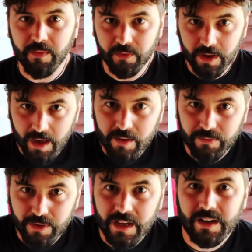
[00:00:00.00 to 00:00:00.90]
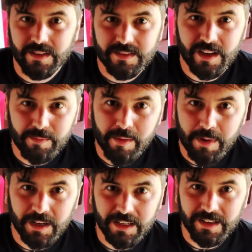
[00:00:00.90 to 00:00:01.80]
of caffeine inside my
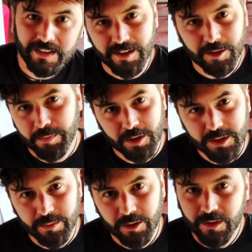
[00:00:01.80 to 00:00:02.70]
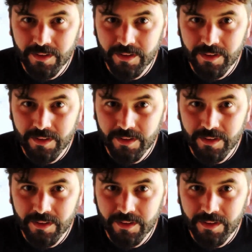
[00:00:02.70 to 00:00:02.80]
body. Not possible.